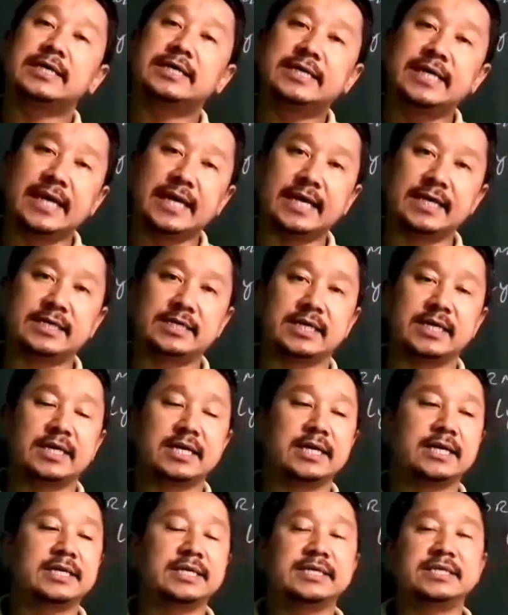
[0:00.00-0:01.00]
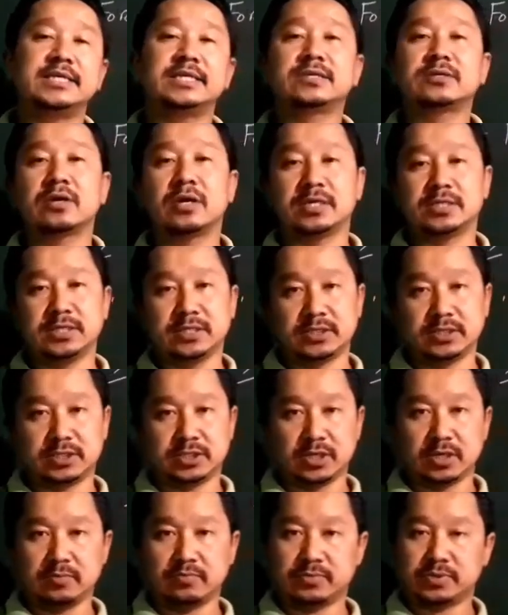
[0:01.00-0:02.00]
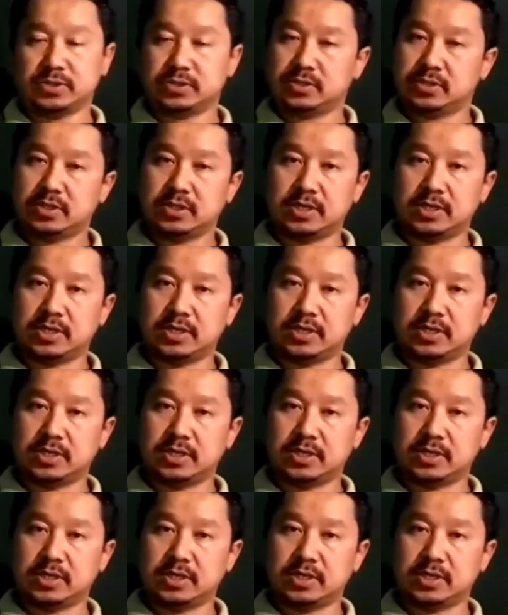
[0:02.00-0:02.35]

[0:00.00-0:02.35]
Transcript: dead disease causing germs.